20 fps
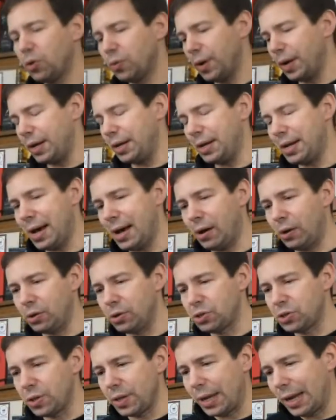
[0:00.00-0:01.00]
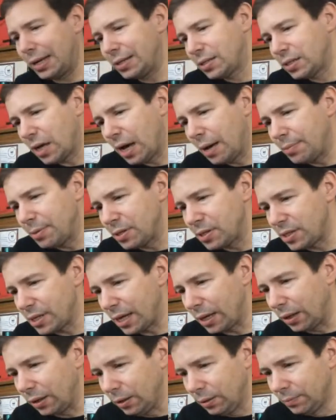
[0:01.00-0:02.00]
right now just so that it has time to
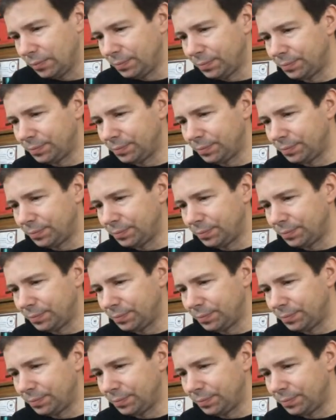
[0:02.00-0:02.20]
settle.